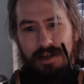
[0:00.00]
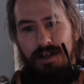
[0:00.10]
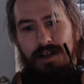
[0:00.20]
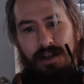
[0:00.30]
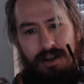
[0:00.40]

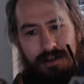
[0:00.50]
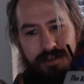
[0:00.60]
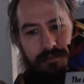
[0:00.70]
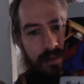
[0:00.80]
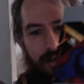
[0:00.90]
lots
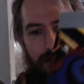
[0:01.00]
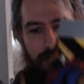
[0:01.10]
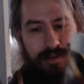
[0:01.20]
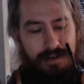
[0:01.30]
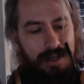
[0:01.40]
of books.
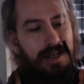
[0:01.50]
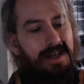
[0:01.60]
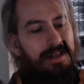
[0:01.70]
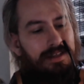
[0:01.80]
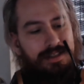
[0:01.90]
So
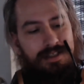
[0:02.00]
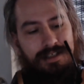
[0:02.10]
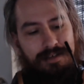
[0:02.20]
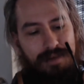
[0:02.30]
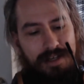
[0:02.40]
this is
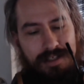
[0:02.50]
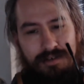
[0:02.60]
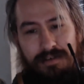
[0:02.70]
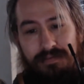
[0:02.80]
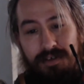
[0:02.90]
a basic
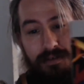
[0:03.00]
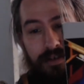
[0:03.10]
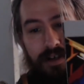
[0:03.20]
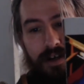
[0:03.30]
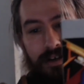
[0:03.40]
one. If you don't
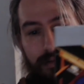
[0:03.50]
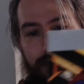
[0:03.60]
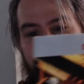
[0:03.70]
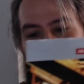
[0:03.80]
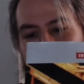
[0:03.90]
know,
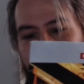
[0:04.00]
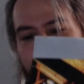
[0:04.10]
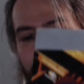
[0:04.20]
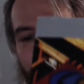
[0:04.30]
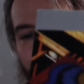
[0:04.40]
this is a